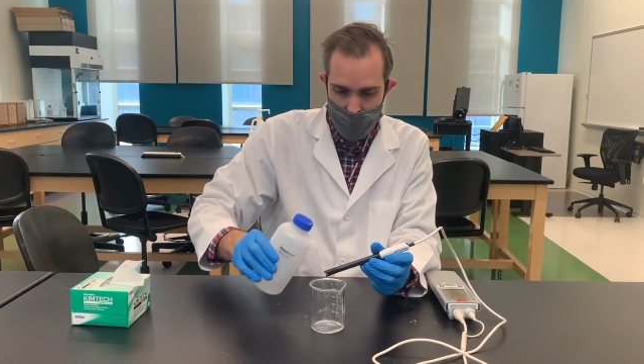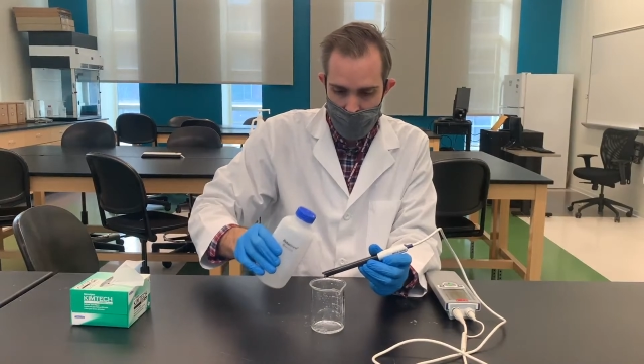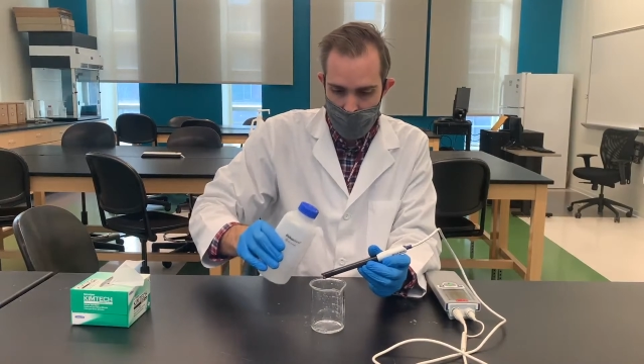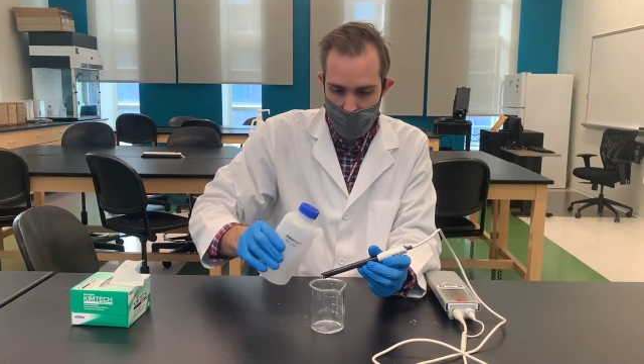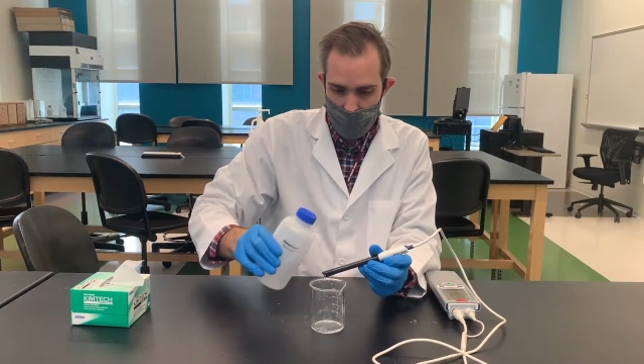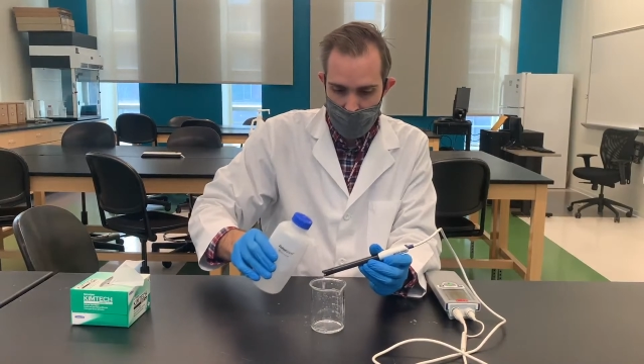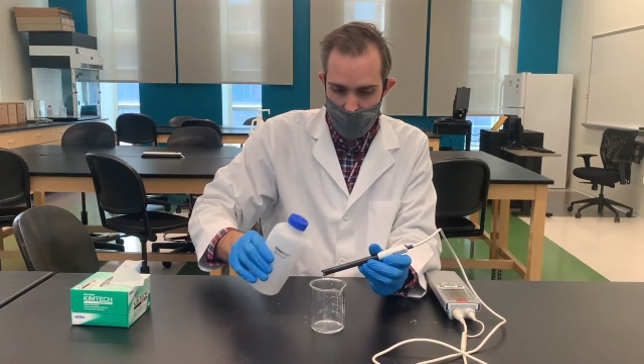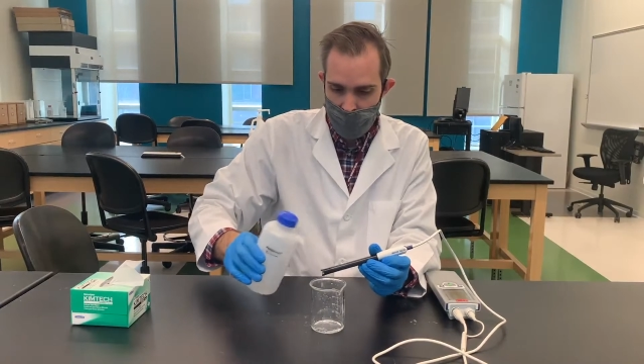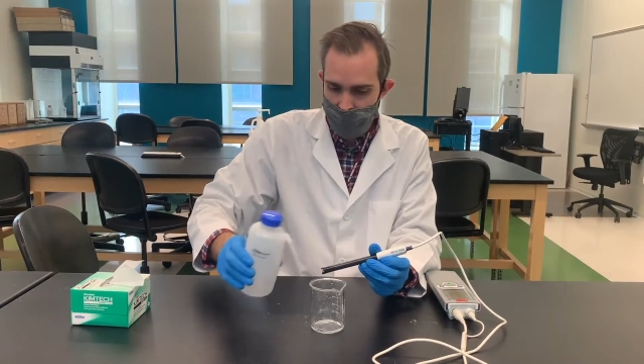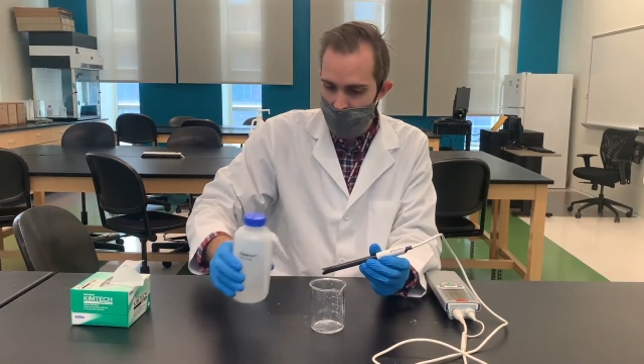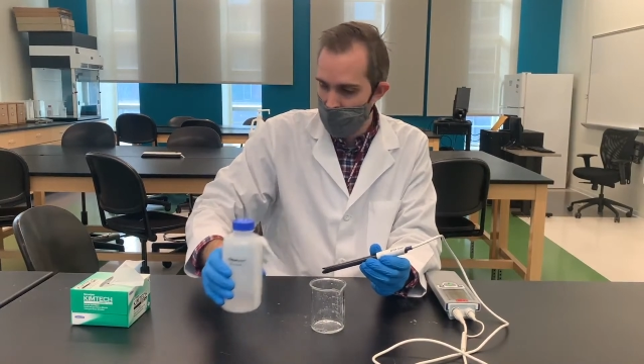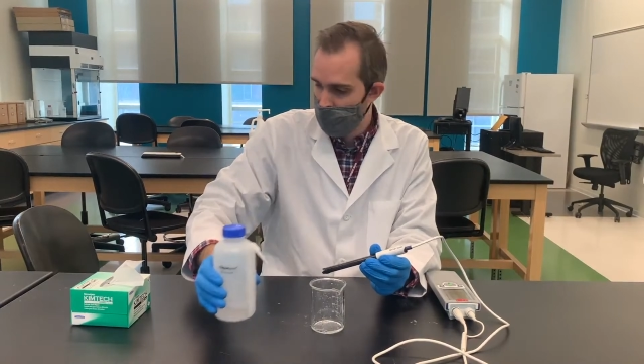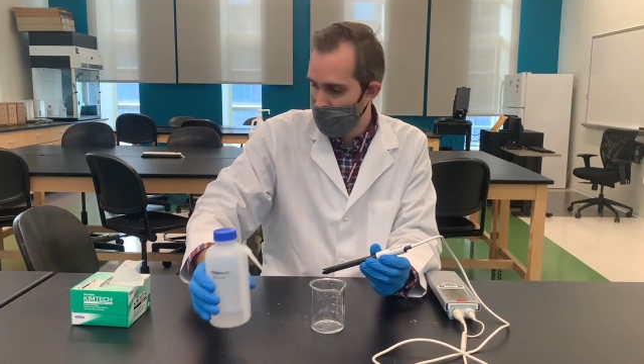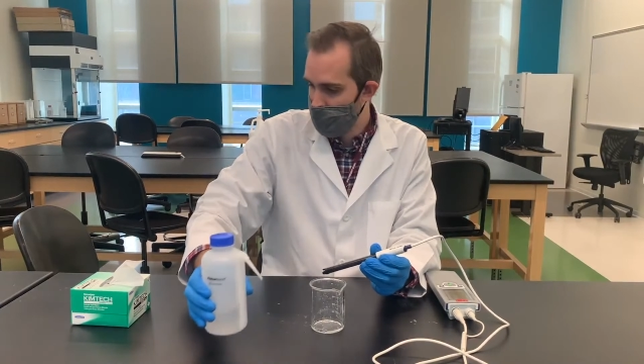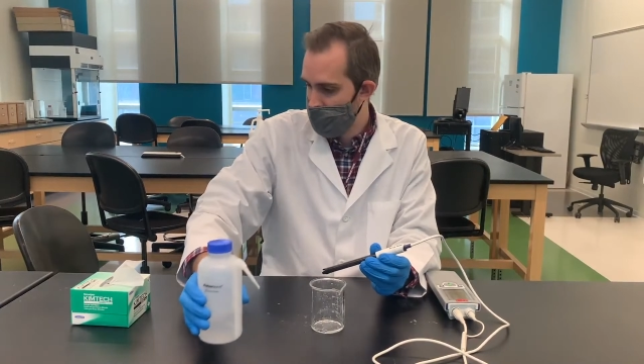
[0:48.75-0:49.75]
So you'll rinse
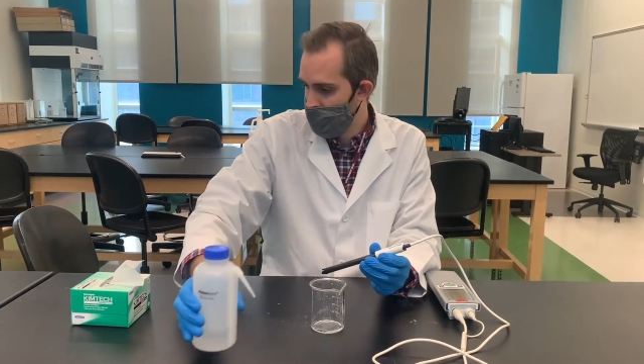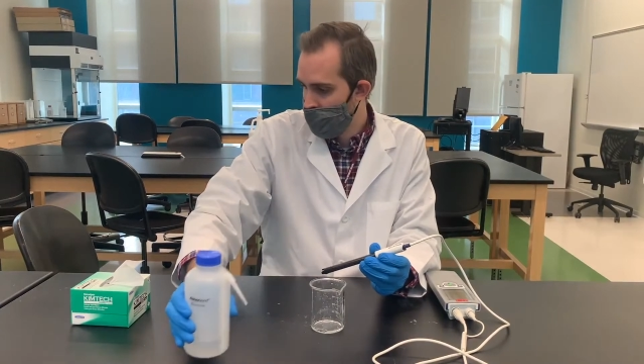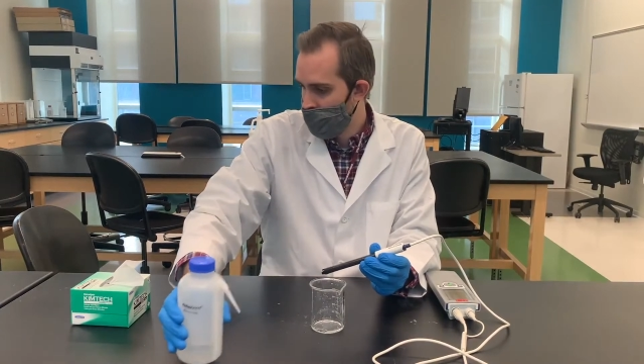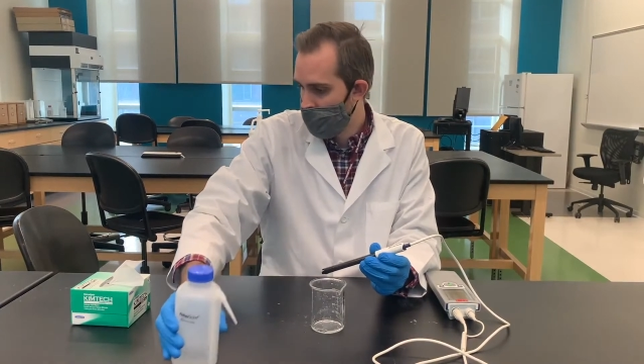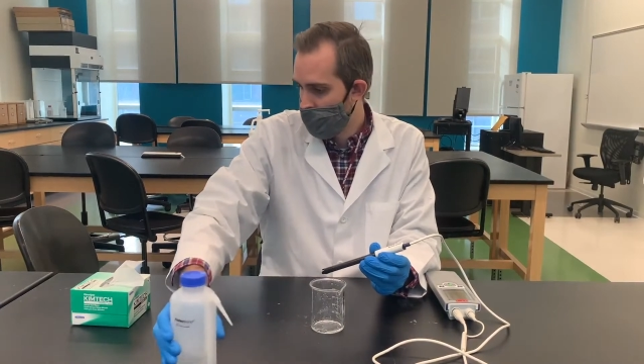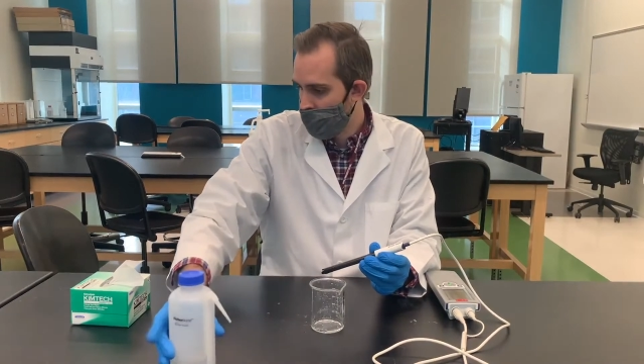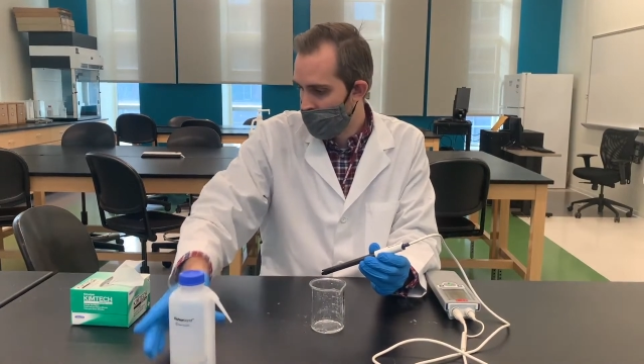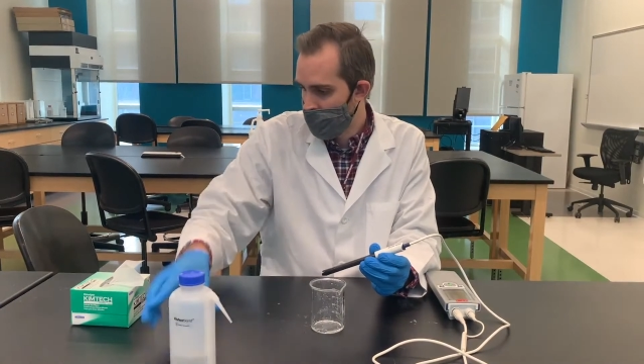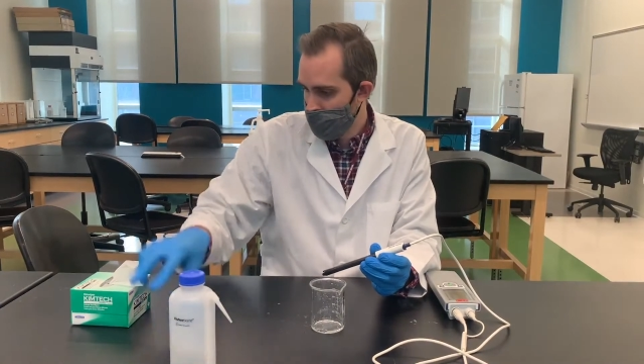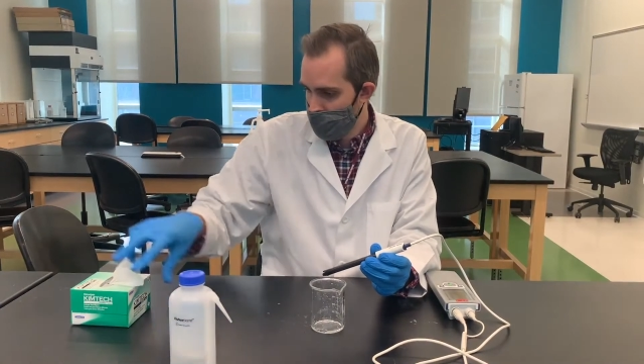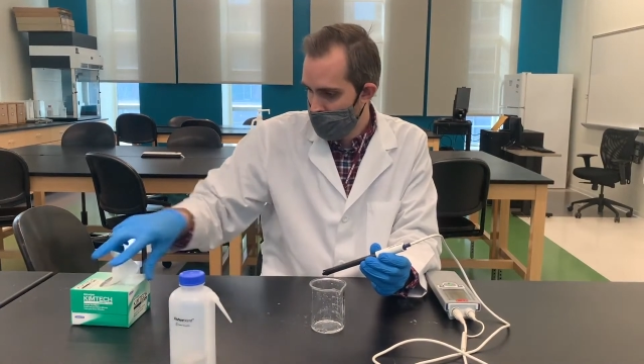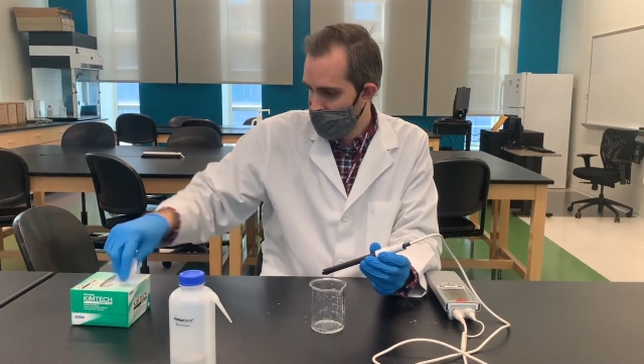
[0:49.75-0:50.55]
it with DI water,